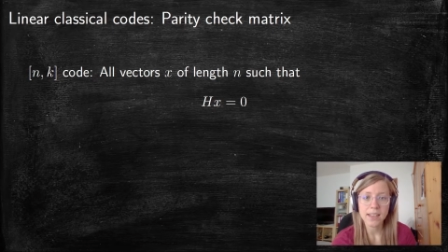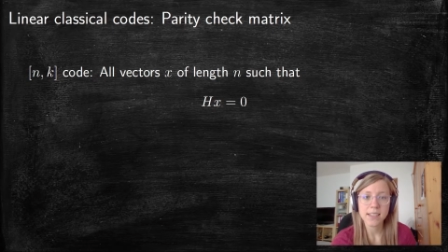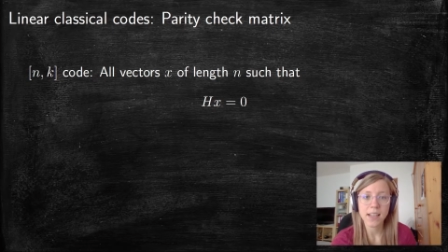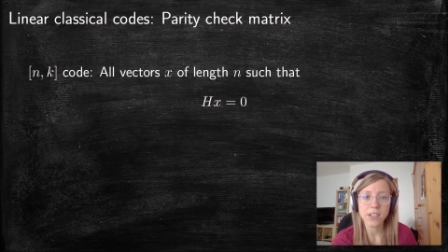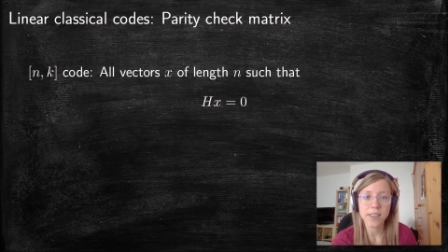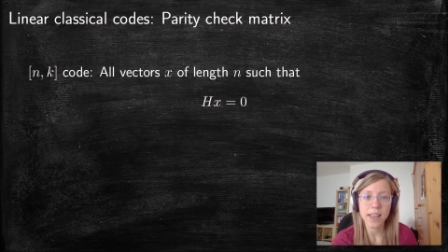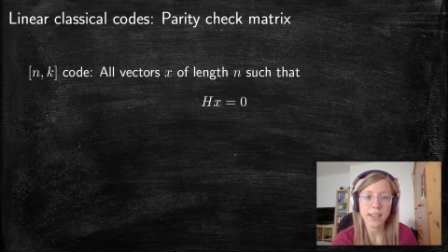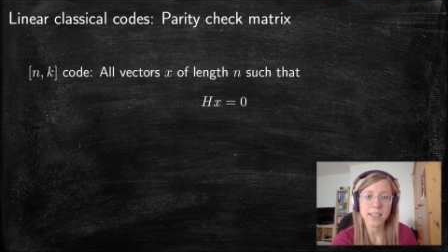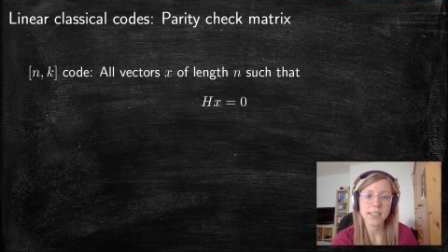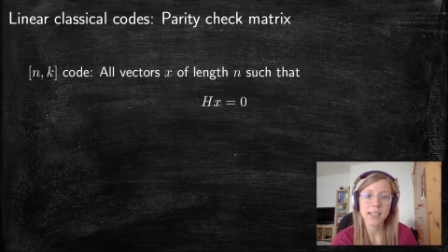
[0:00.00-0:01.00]
such
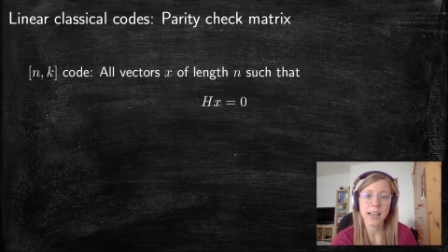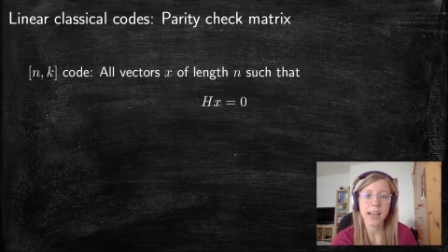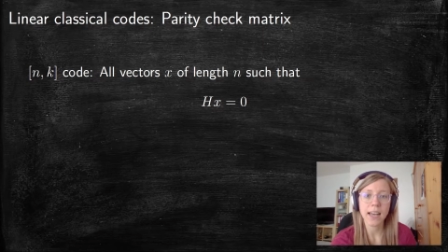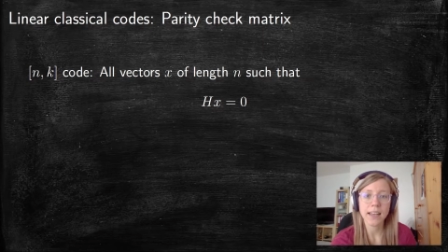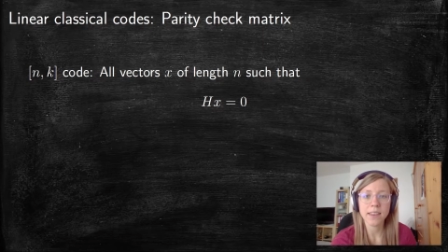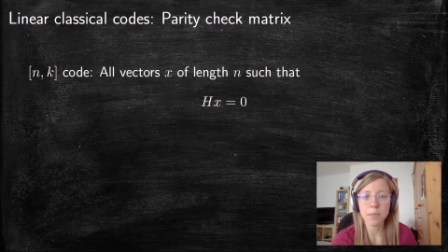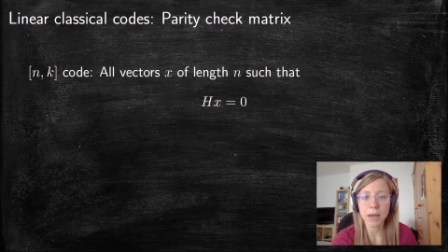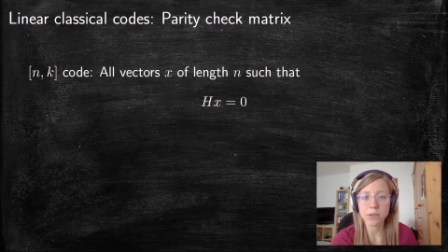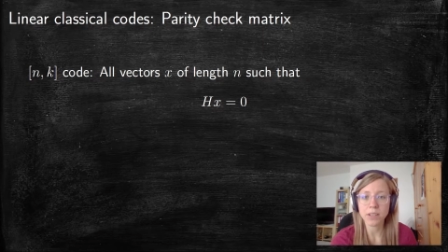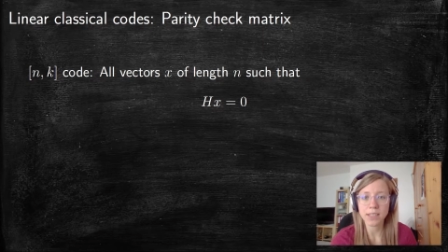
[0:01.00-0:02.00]
that the
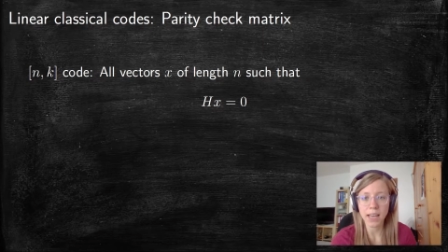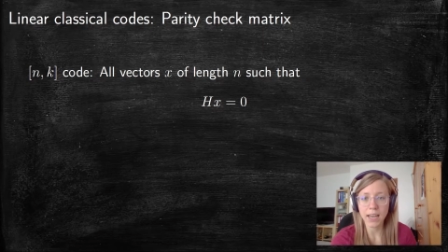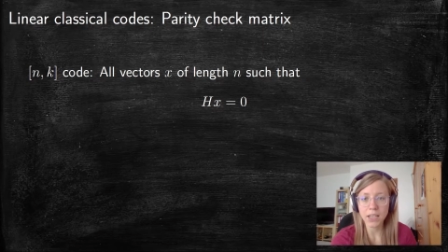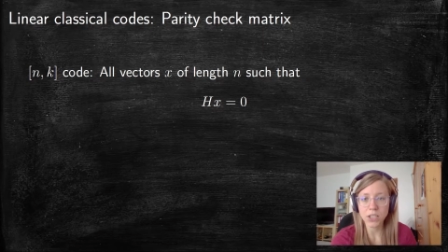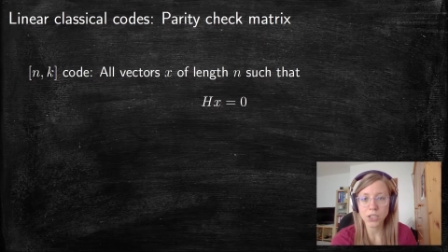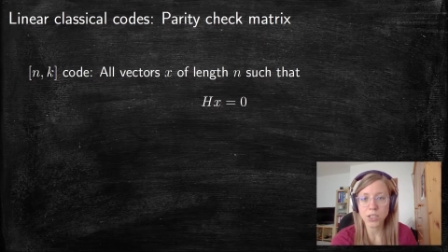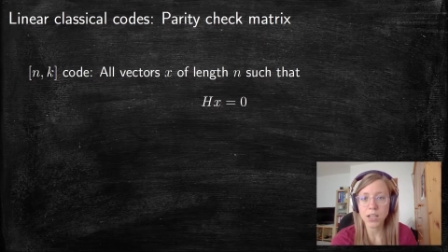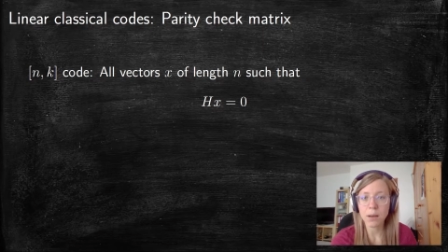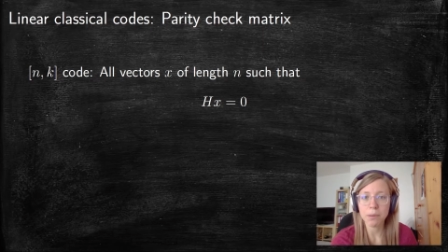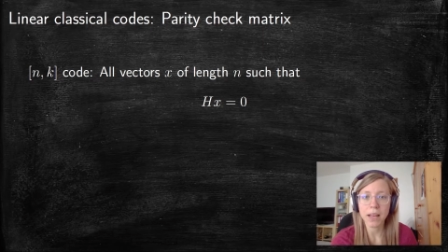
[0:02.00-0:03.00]
matrix H
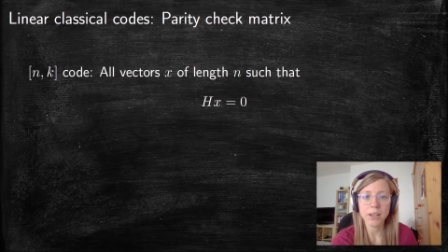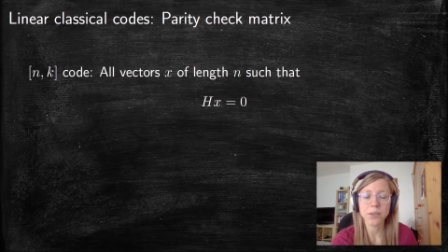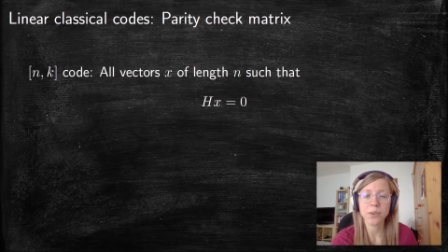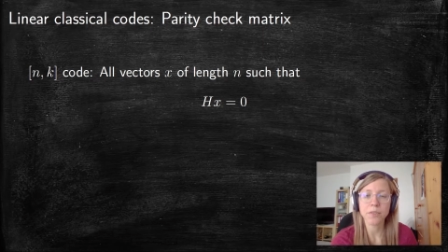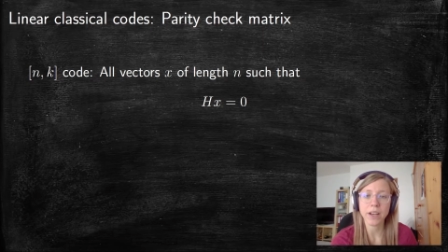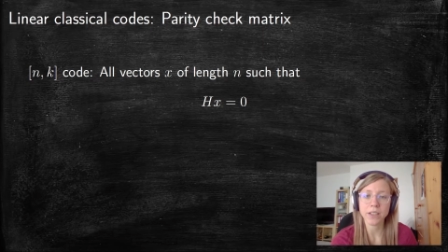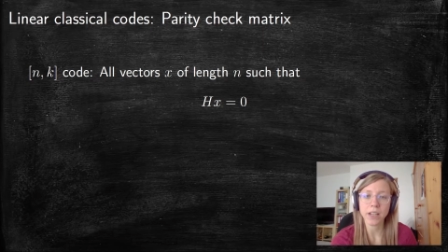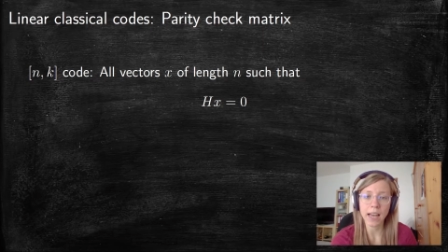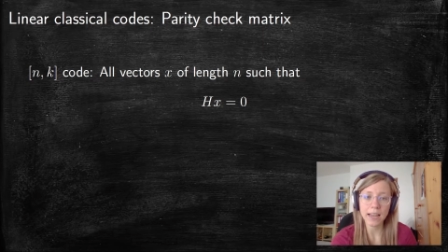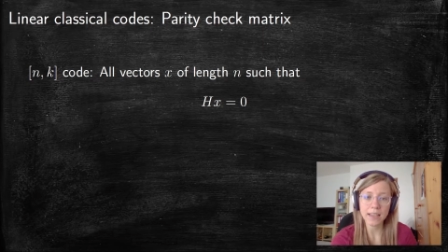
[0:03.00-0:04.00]
applied to a
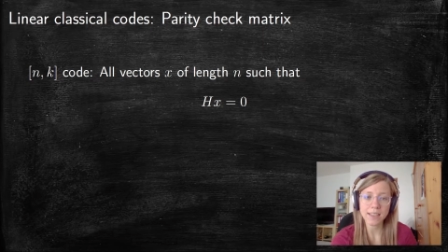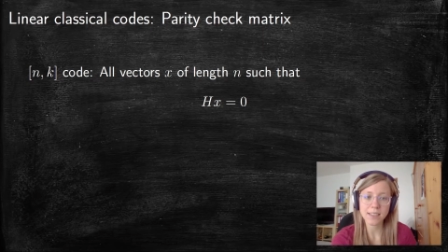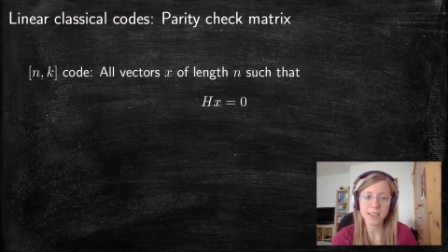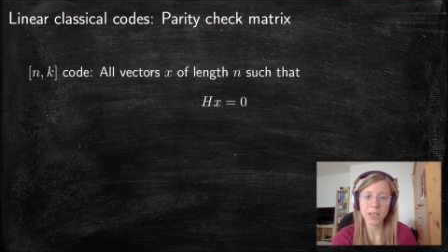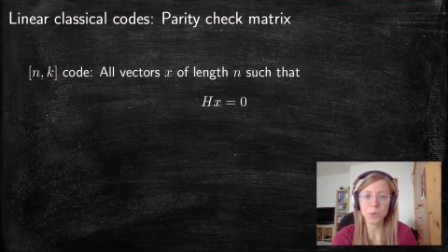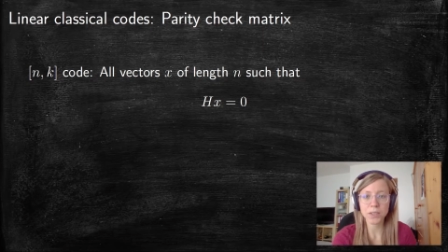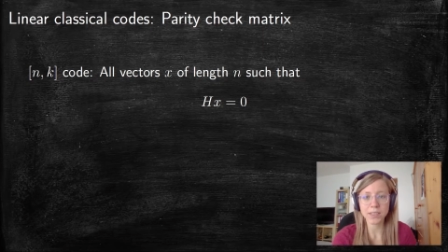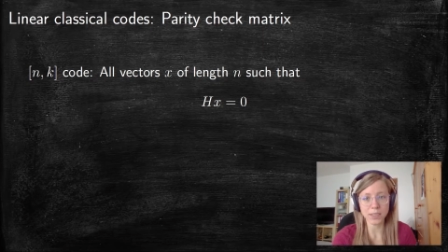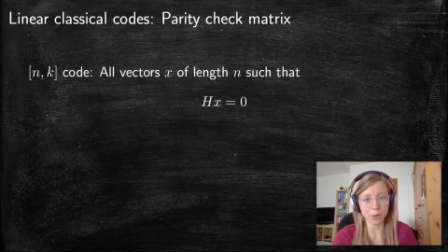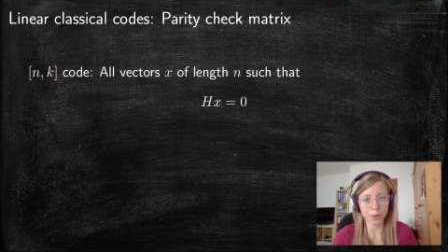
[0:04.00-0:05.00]
vector x equals
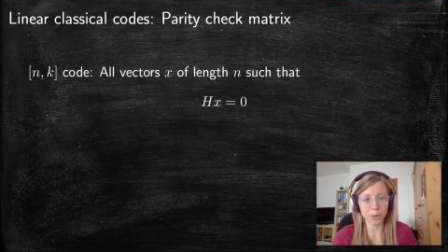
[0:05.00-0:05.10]
0.